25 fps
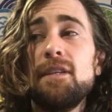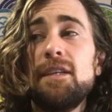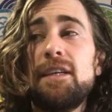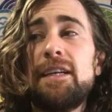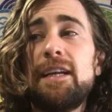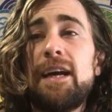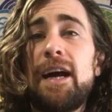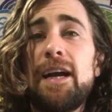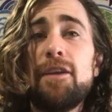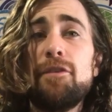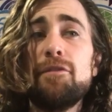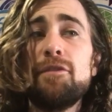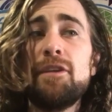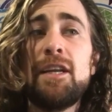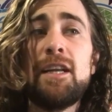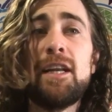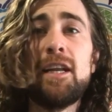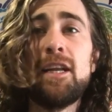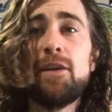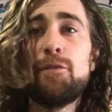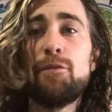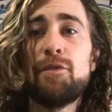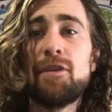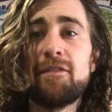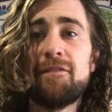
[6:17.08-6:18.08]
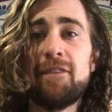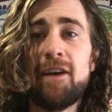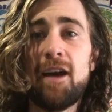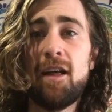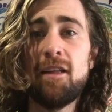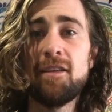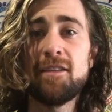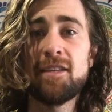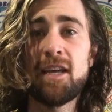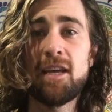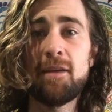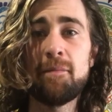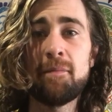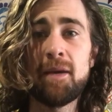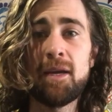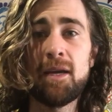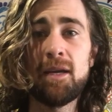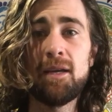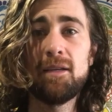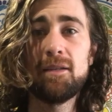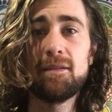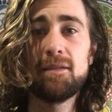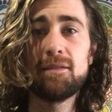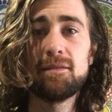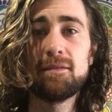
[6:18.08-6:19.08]
and I don't need anyone to validate me.
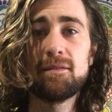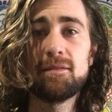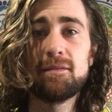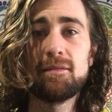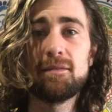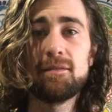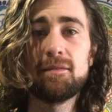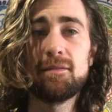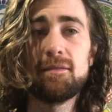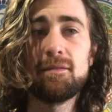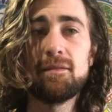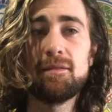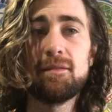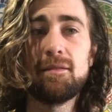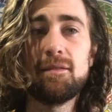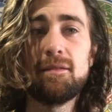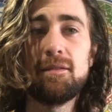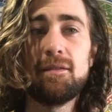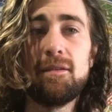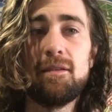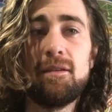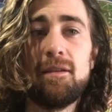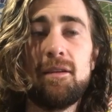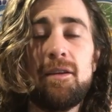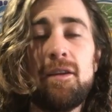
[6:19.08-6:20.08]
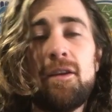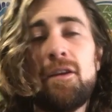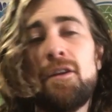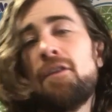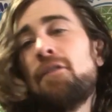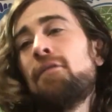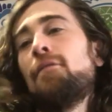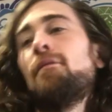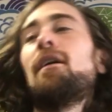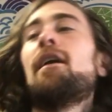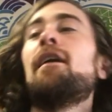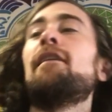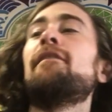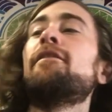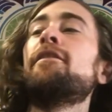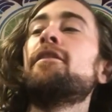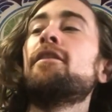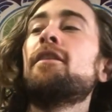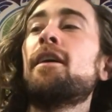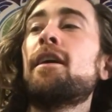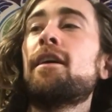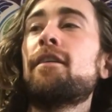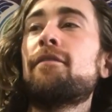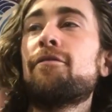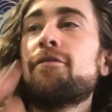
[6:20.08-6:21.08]
I feel
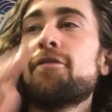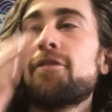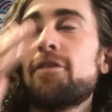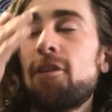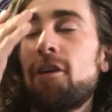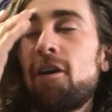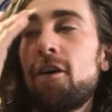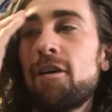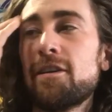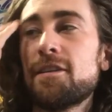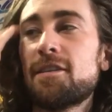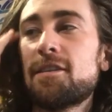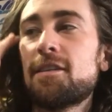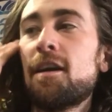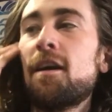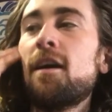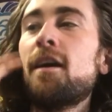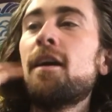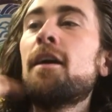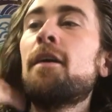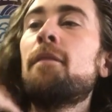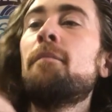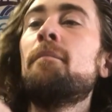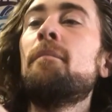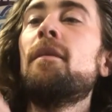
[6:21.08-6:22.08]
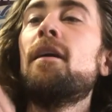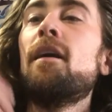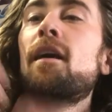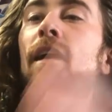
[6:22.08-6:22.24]
like for the longest time,